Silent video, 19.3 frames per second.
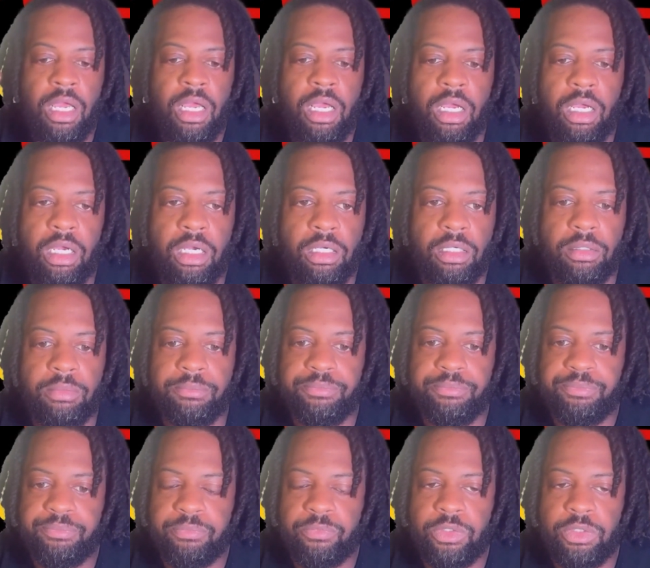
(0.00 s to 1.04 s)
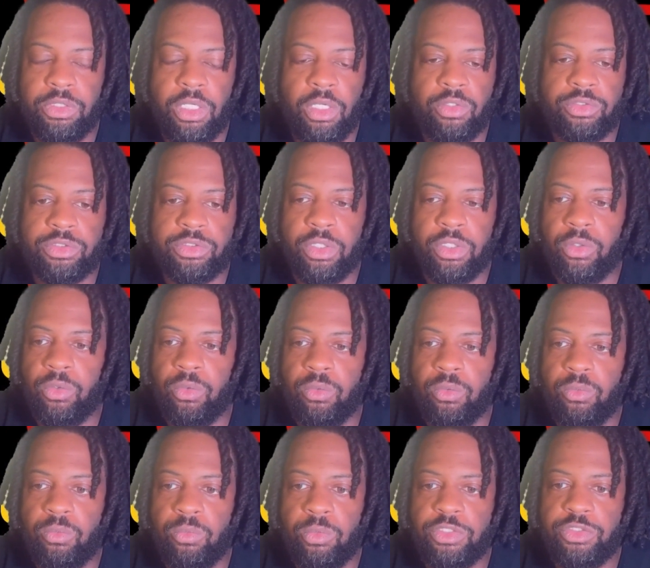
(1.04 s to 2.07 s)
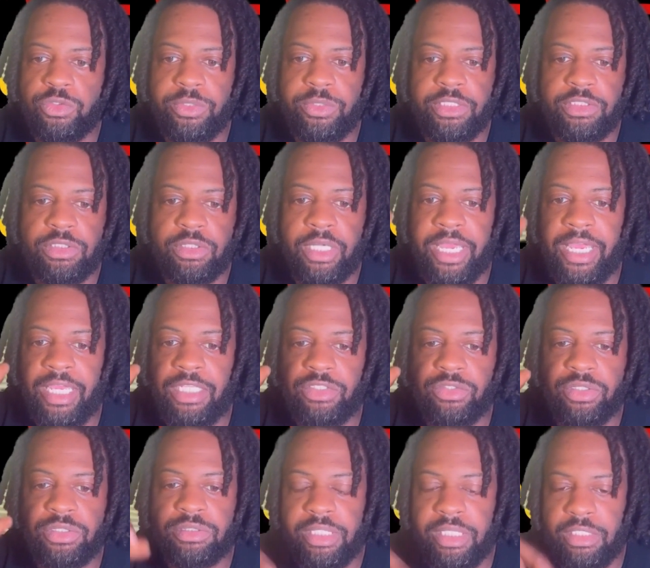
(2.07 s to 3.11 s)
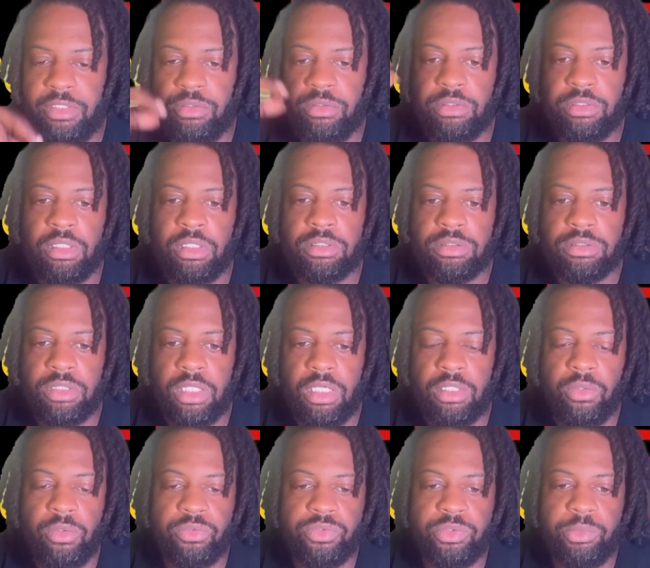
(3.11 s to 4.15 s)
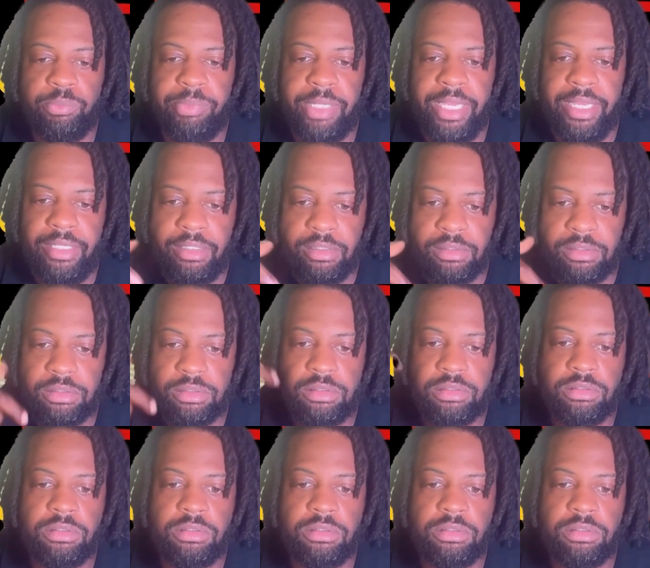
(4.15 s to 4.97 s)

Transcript: You can also, once you get your address, then you can go start going to banks,